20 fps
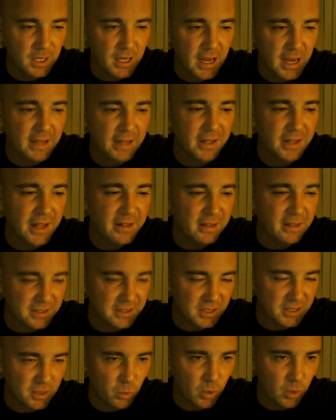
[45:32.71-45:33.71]
and then
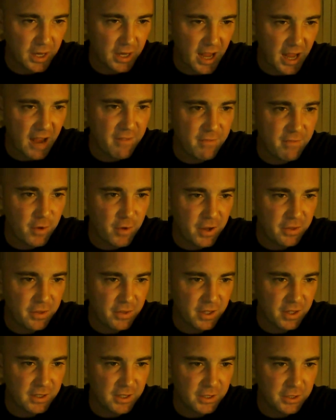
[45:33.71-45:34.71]
listen to
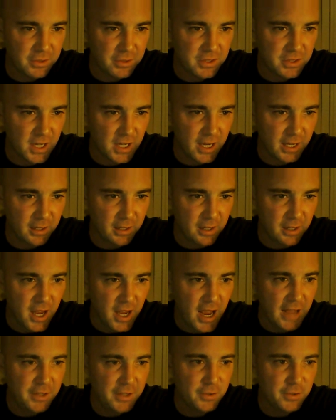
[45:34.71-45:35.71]
everything that they're saying,
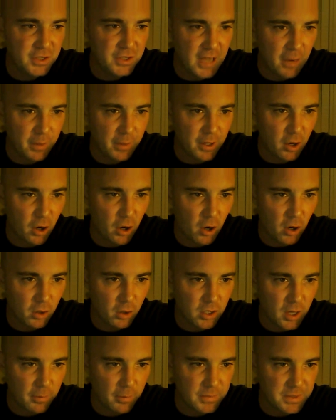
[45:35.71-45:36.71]
and you'll see how it all
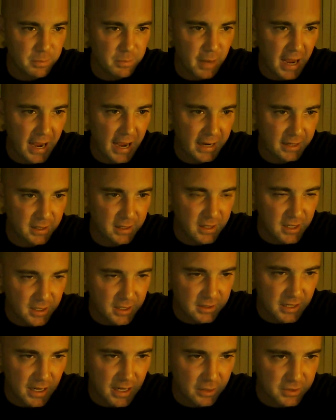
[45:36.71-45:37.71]
comes back
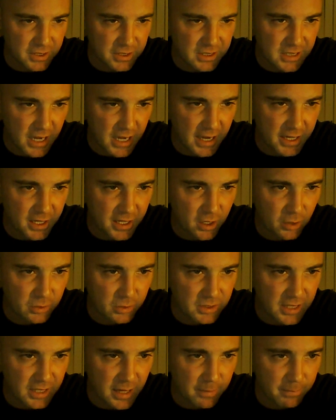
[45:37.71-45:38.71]
to how society owes
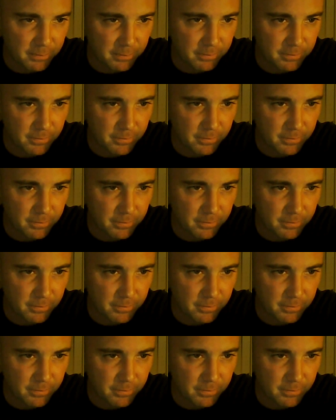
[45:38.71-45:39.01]
them,